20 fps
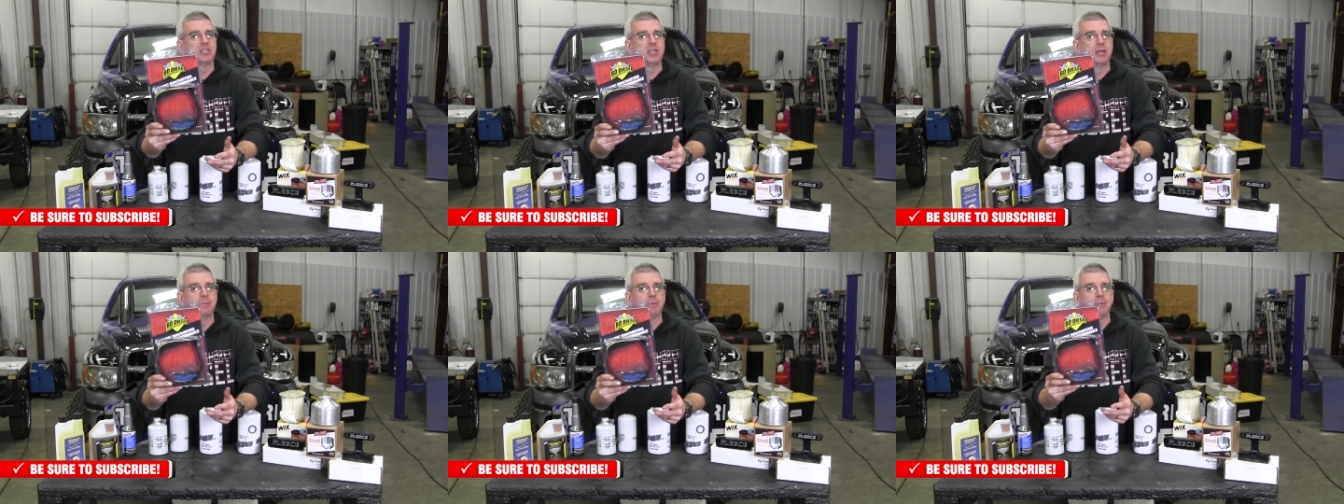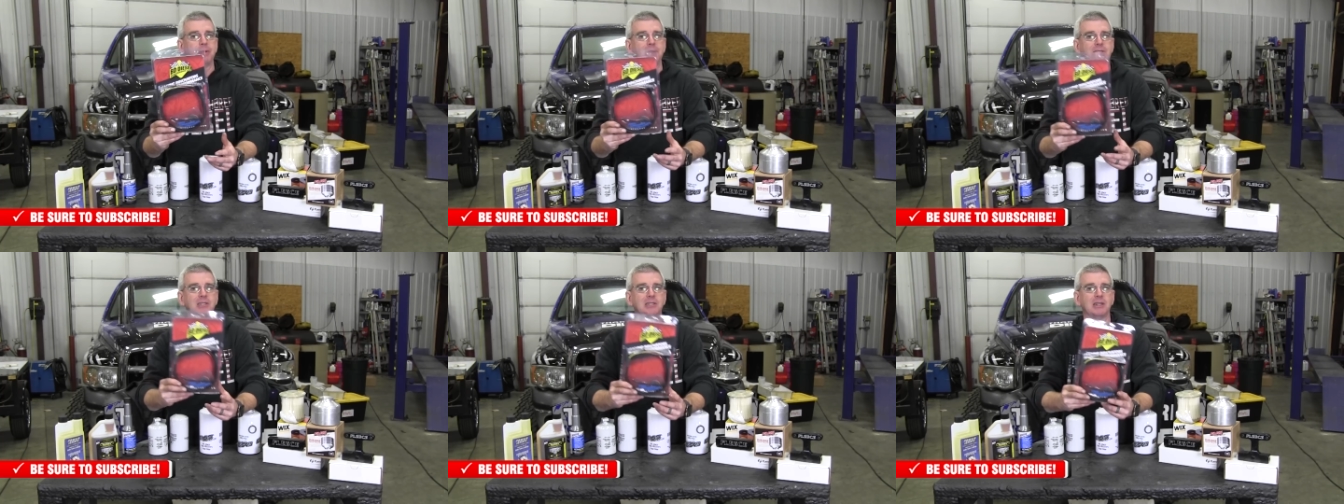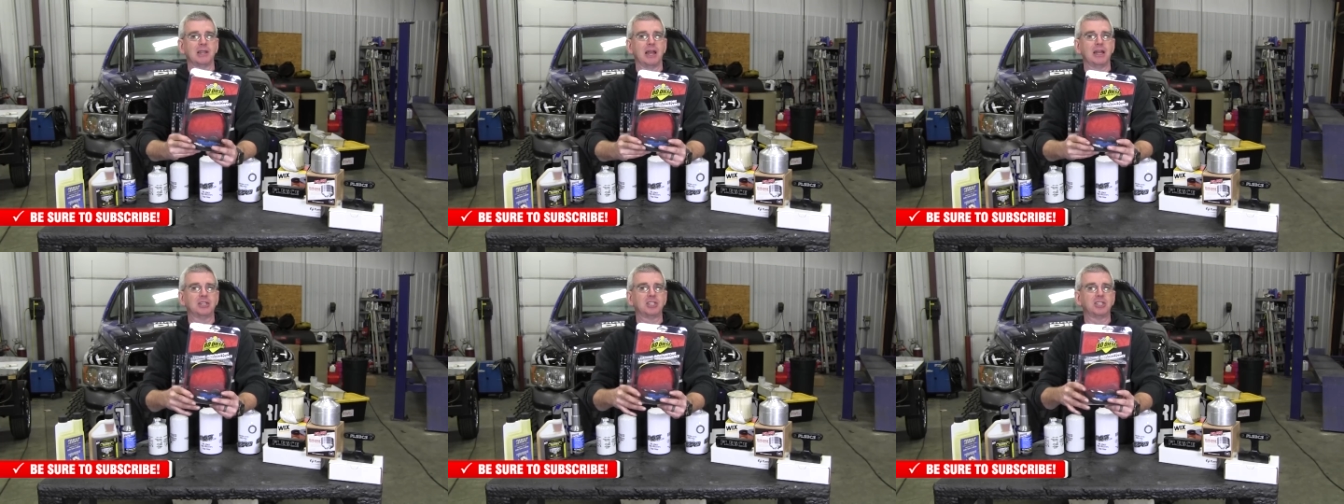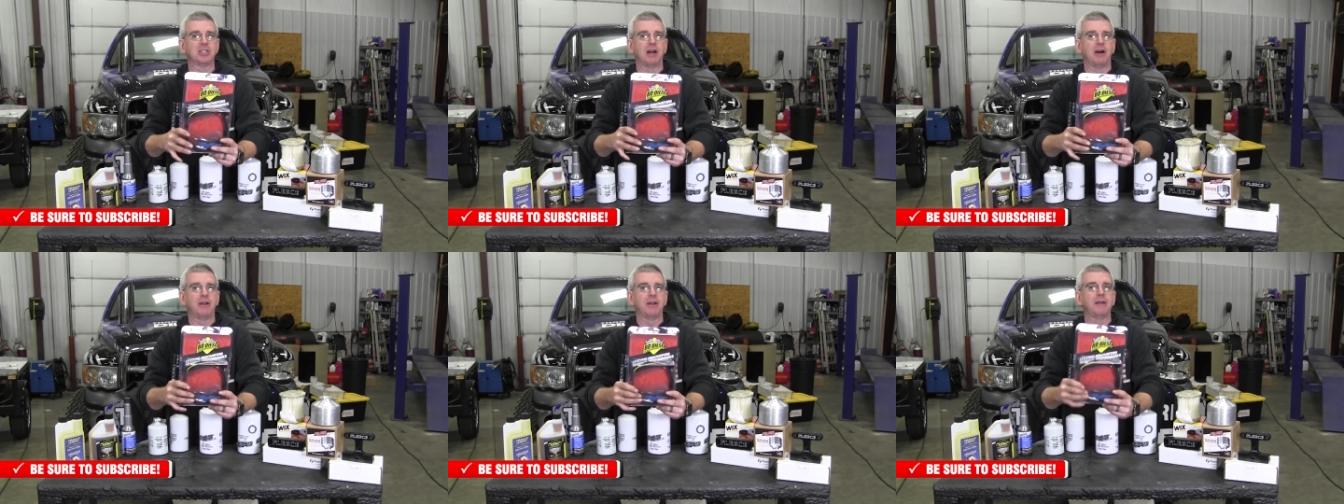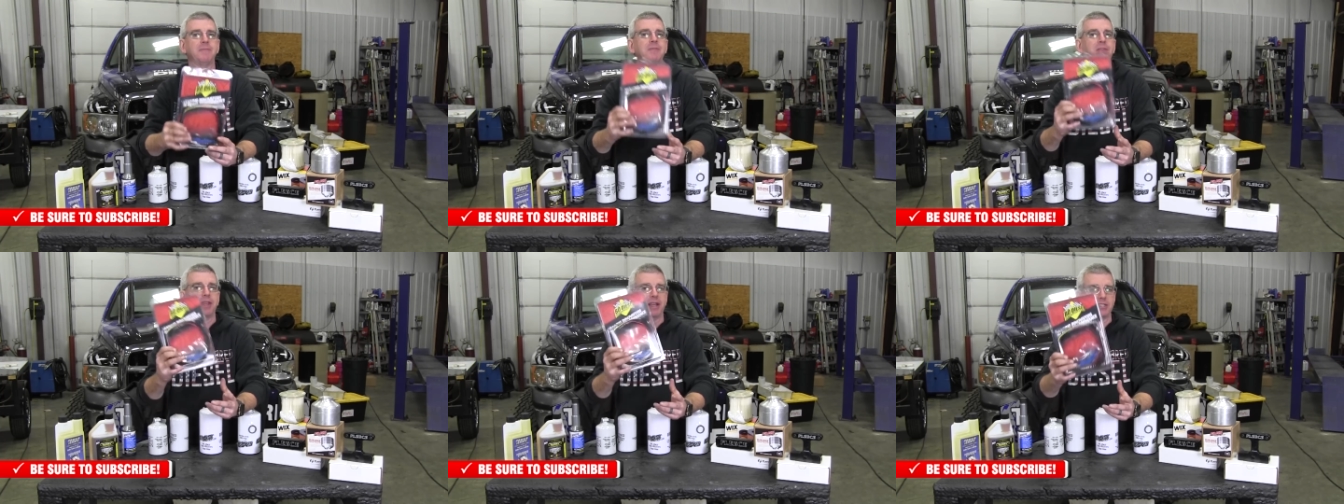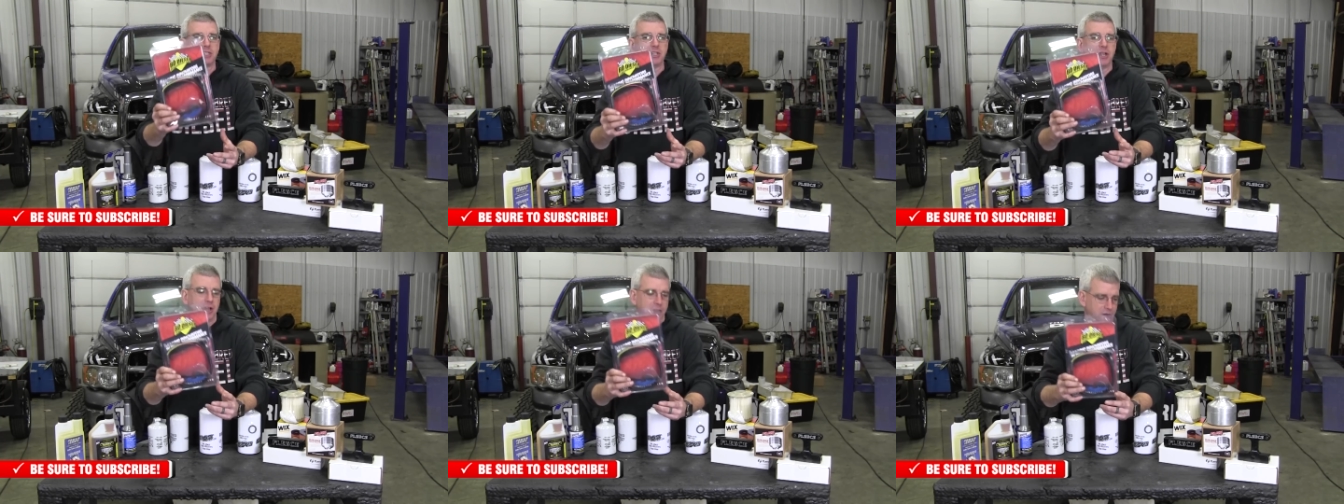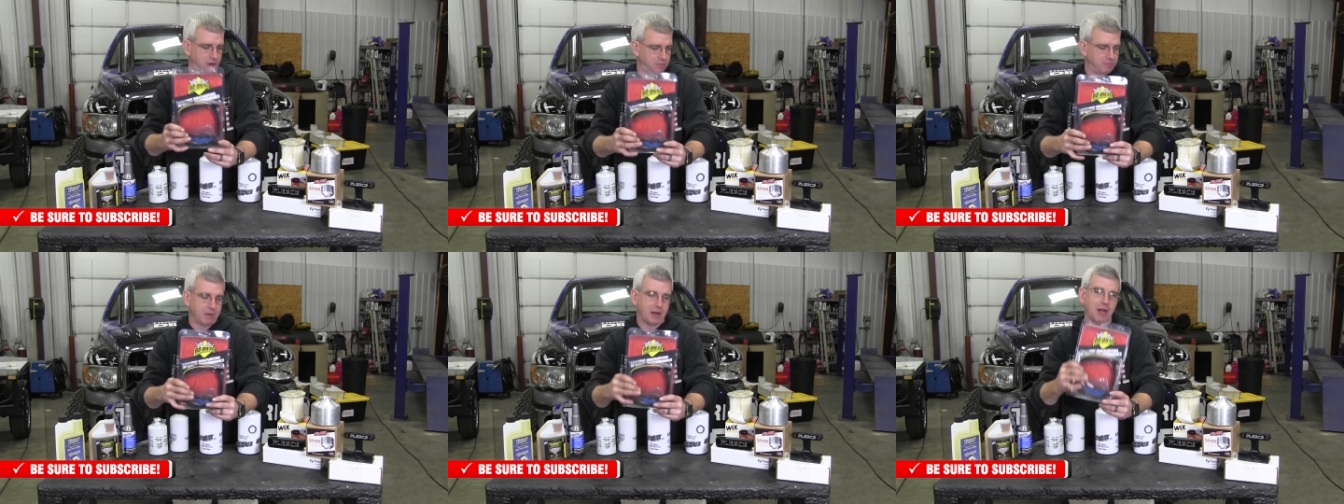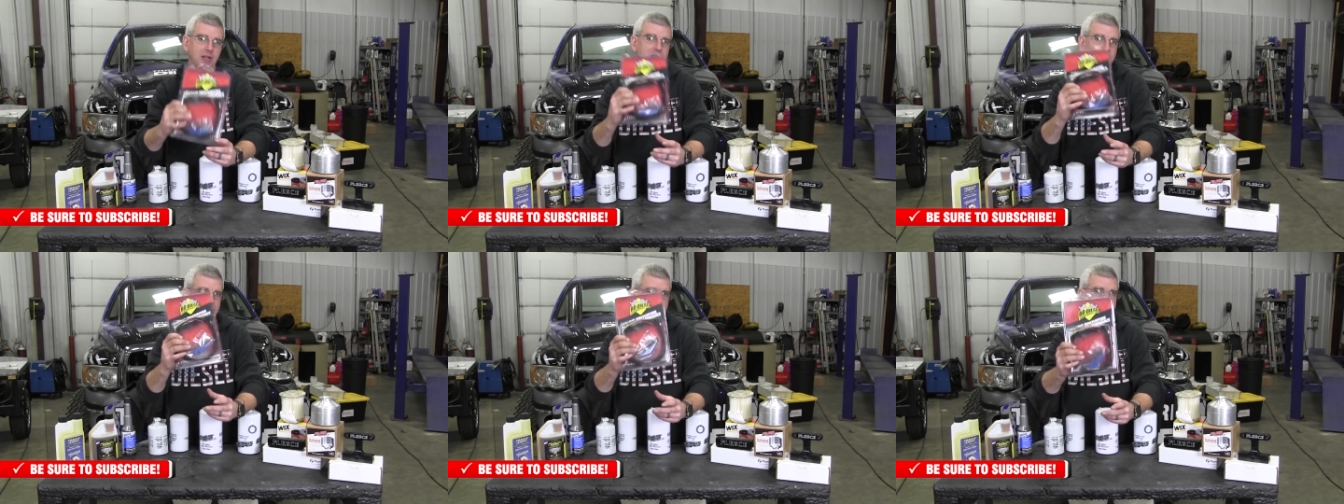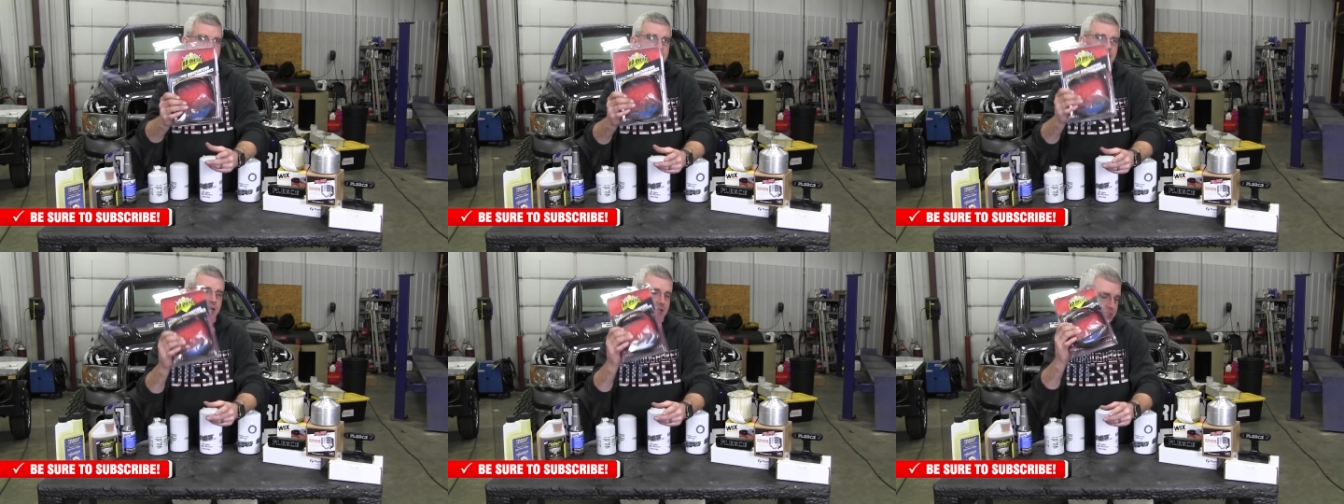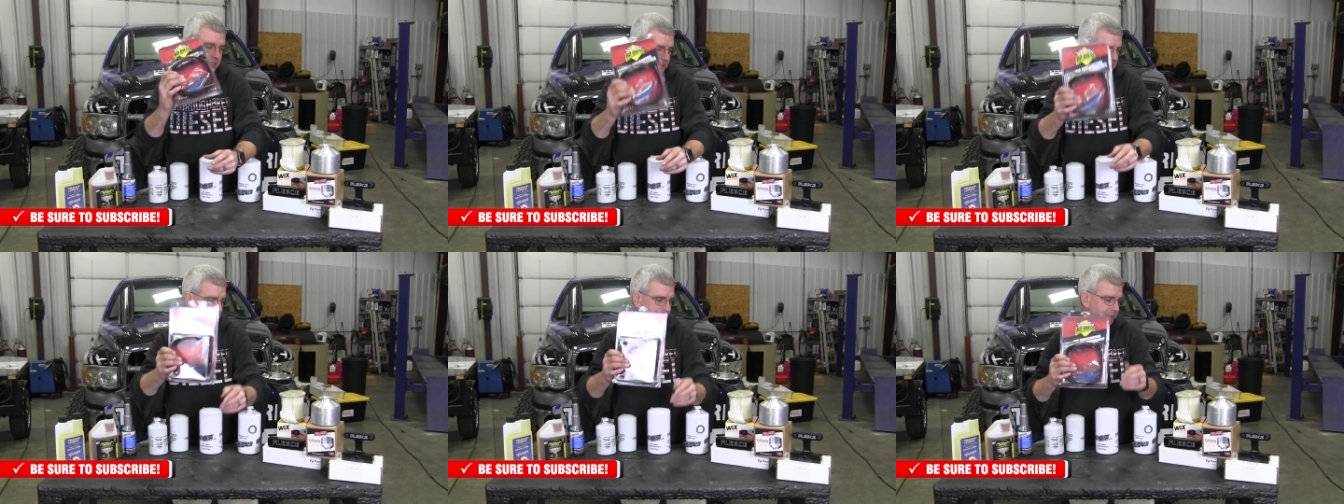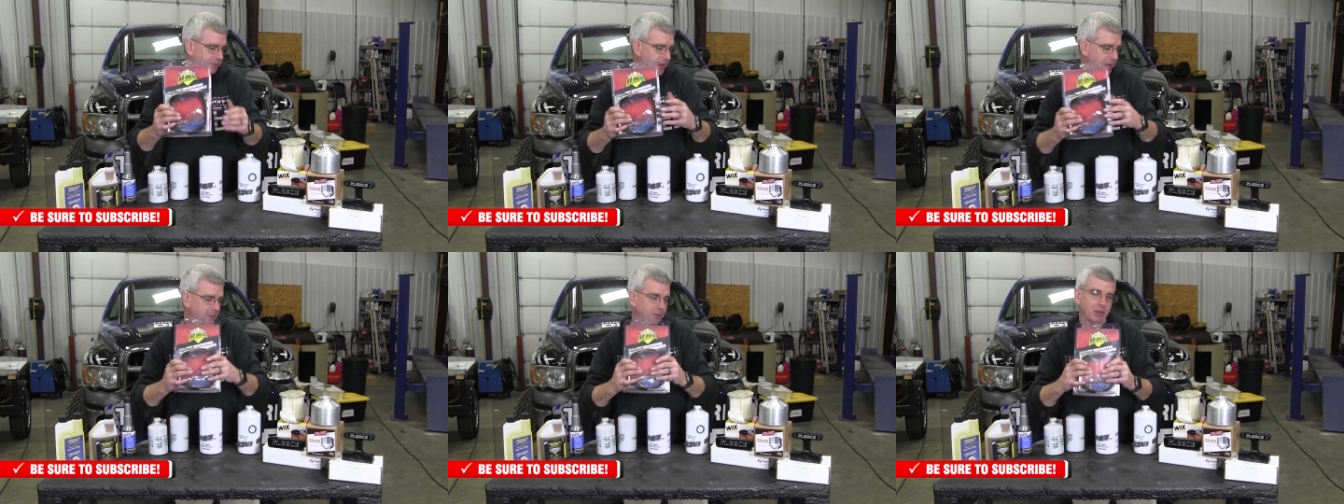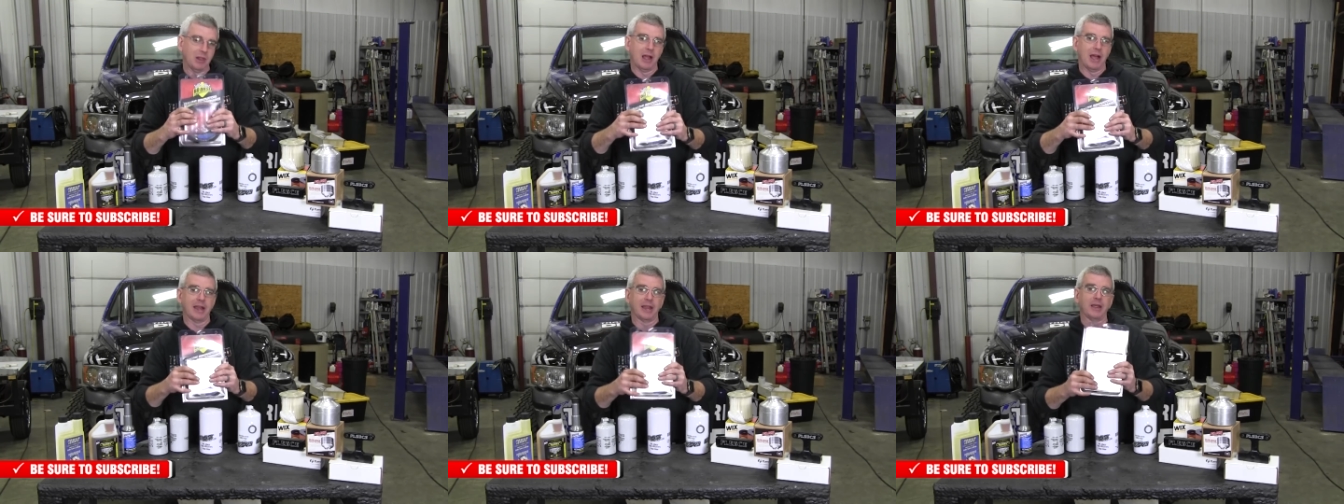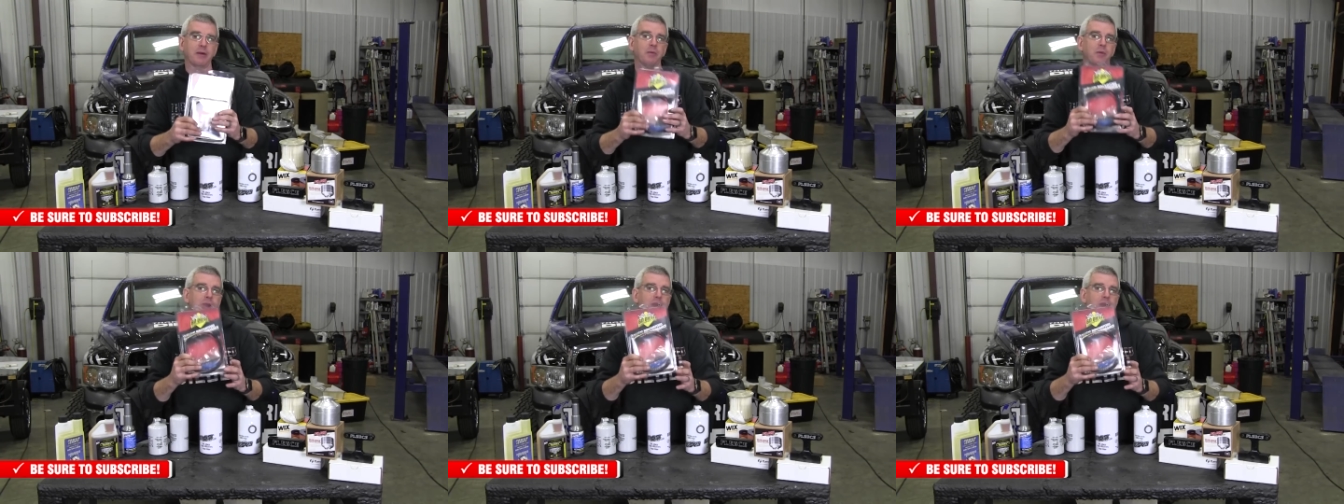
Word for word: simple installation on it, less than 100 bucks. Get this, they will like it.